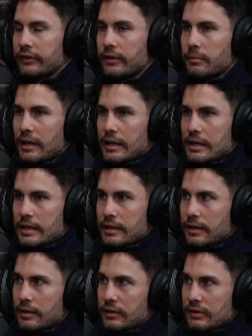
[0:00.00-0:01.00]
to be
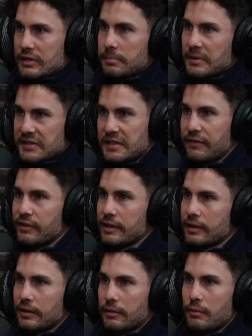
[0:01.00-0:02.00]

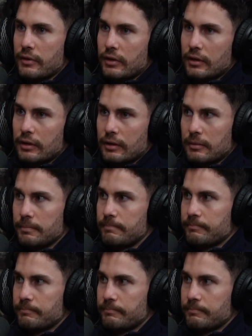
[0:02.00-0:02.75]
specific with a